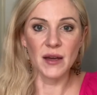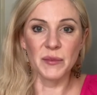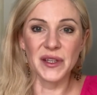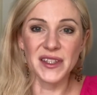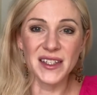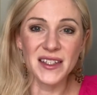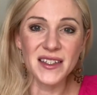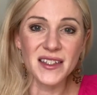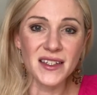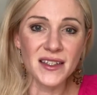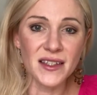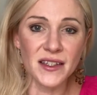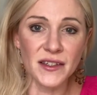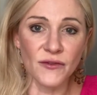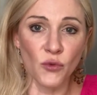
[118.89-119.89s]
But the
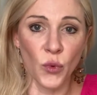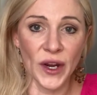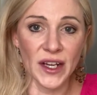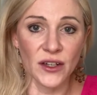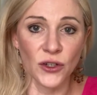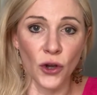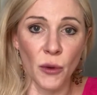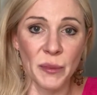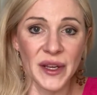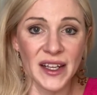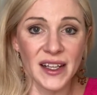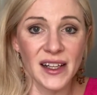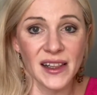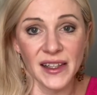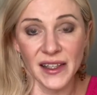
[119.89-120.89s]
instances of wheat not
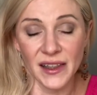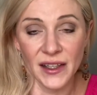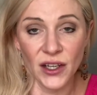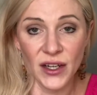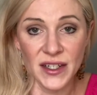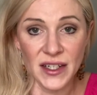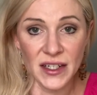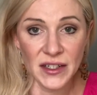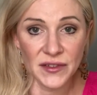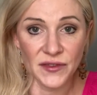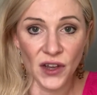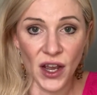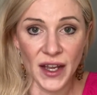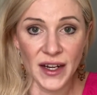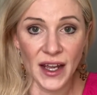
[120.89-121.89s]
being clearly
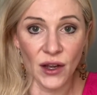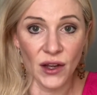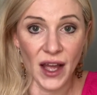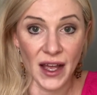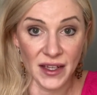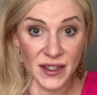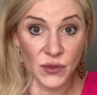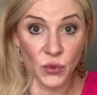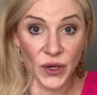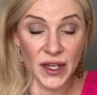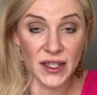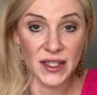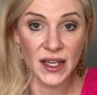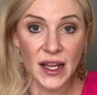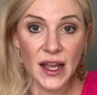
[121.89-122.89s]
identified as
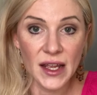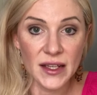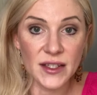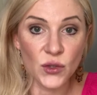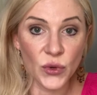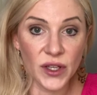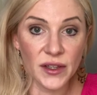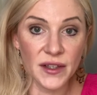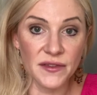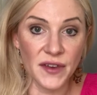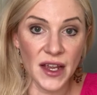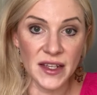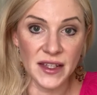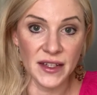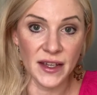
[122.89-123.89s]
wheat is quickly
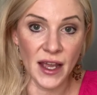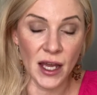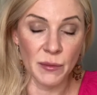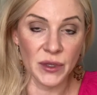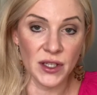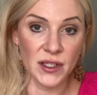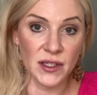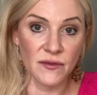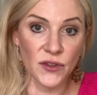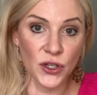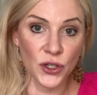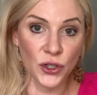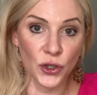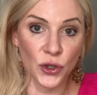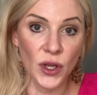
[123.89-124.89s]
phasing out because of the
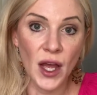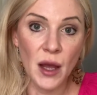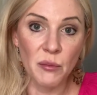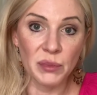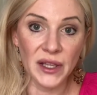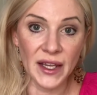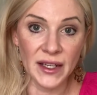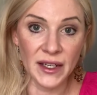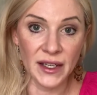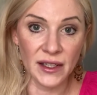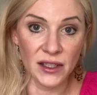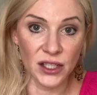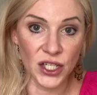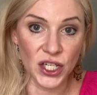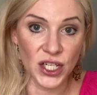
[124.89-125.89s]
new plain
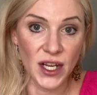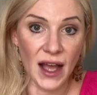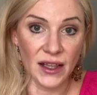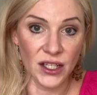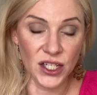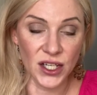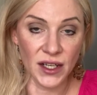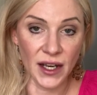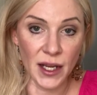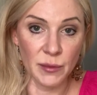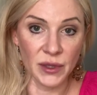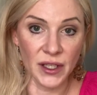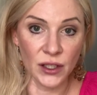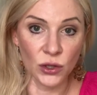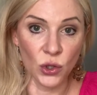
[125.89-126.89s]
English allergen
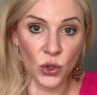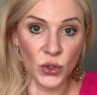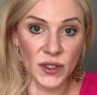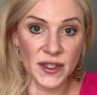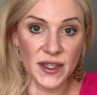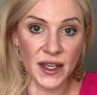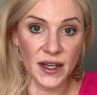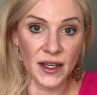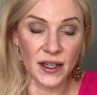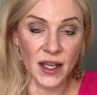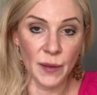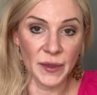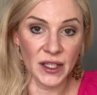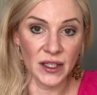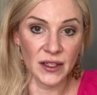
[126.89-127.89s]
labelling laws that are
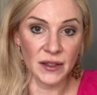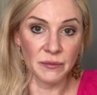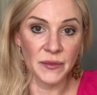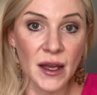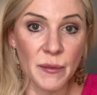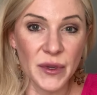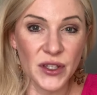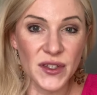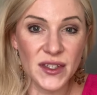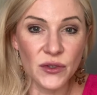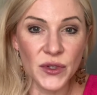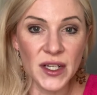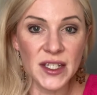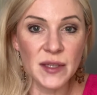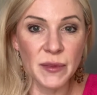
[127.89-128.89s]
coming in. But you still
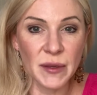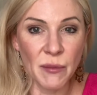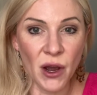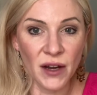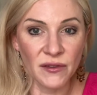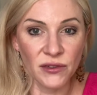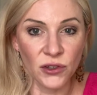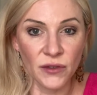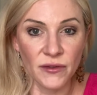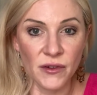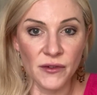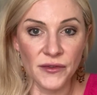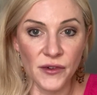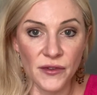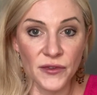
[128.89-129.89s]
need to be mindful of it
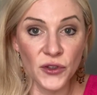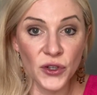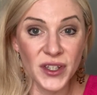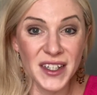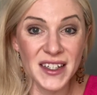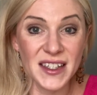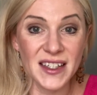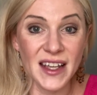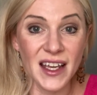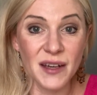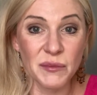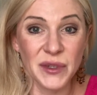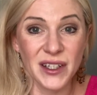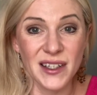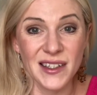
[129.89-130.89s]
for a few years yet
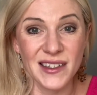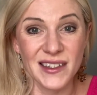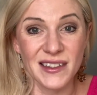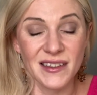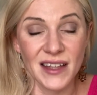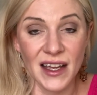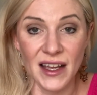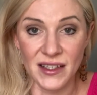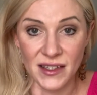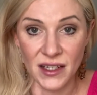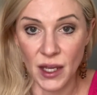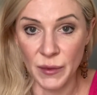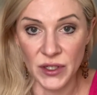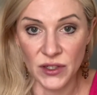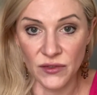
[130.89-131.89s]
because that hasn't
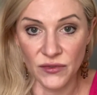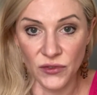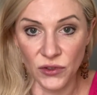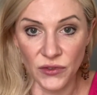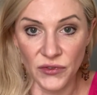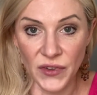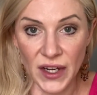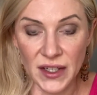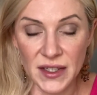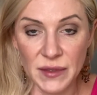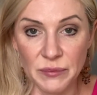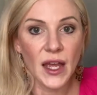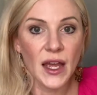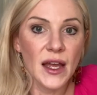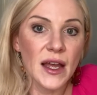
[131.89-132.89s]
come into full effect.
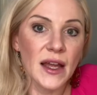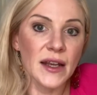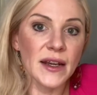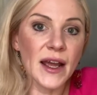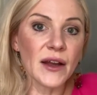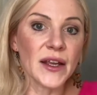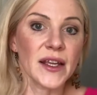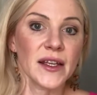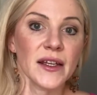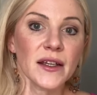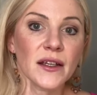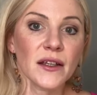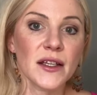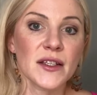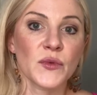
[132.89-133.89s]
Now here
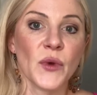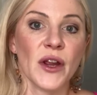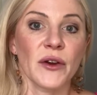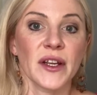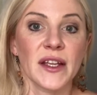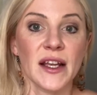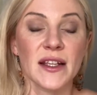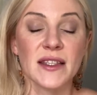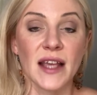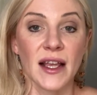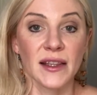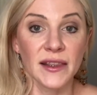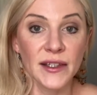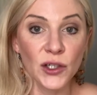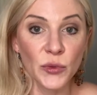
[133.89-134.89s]
is where it gets a
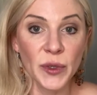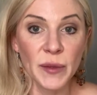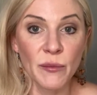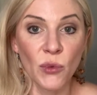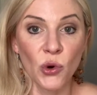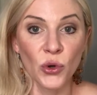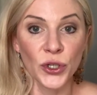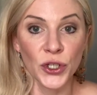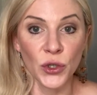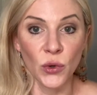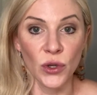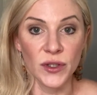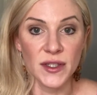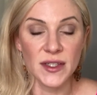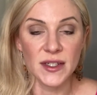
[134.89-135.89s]
little bit more
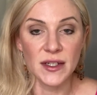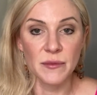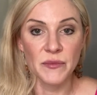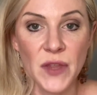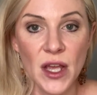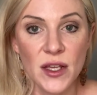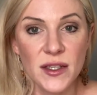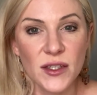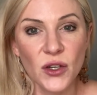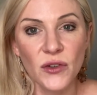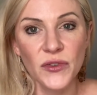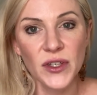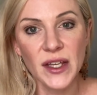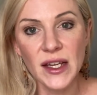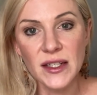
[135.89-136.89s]
nuanced. So if
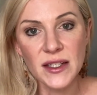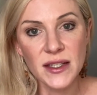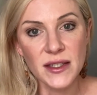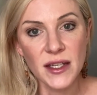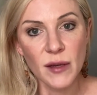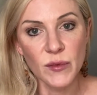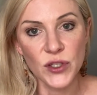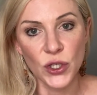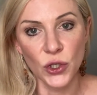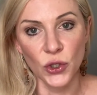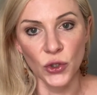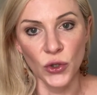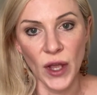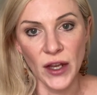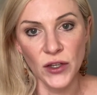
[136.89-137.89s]
you get to step
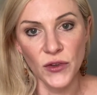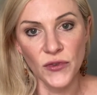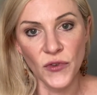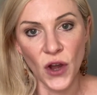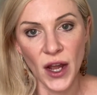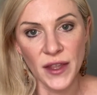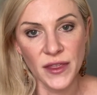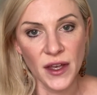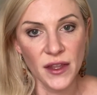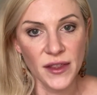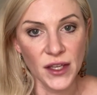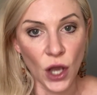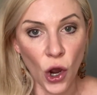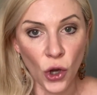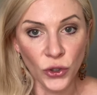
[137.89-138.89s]
two and you find that
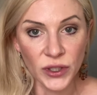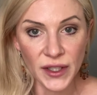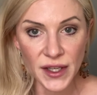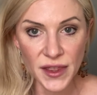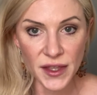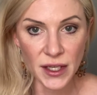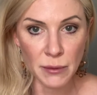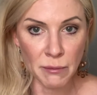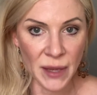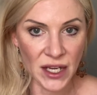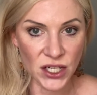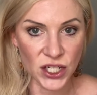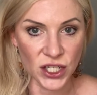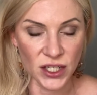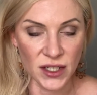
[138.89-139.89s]
the only thing
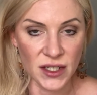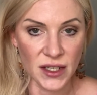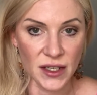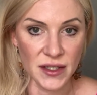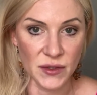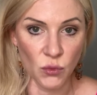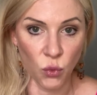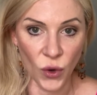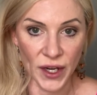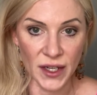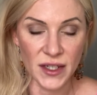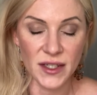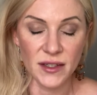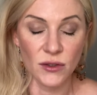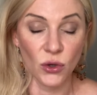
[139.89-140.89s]
mentioned is
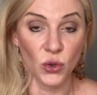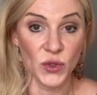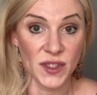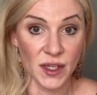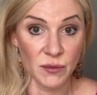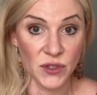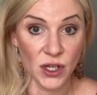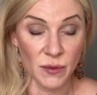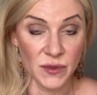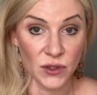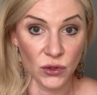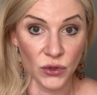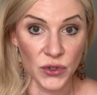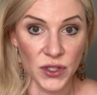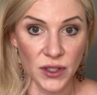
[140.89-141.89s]
wheat or sometimes
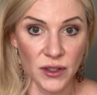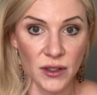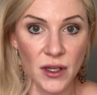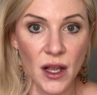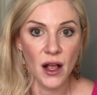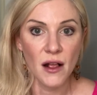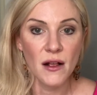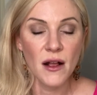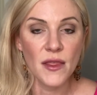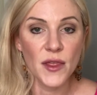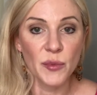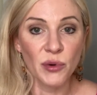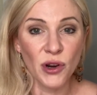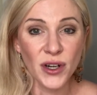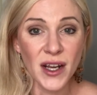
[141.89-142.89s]
gluten, the
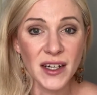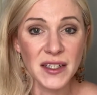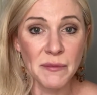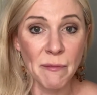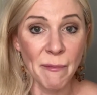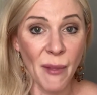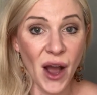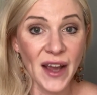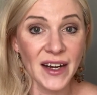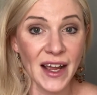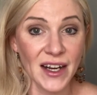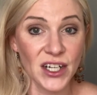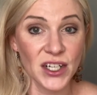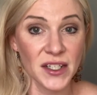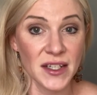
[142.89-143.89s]
product might
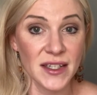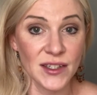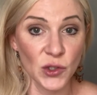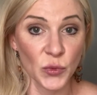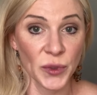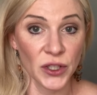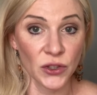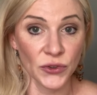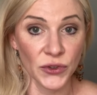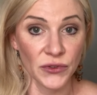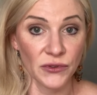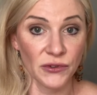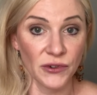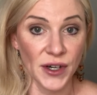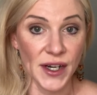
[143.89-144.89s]
actually still be
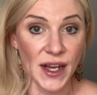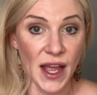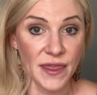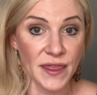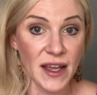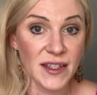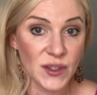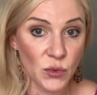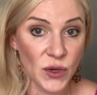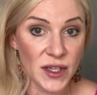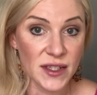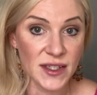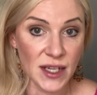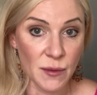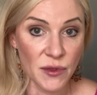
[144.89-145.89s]
gluten-free, and that's where
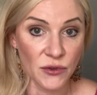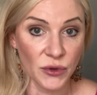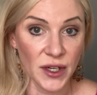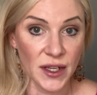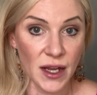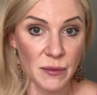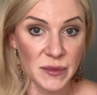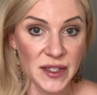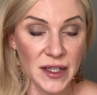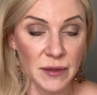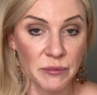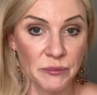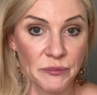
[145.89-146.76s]
step three comes in.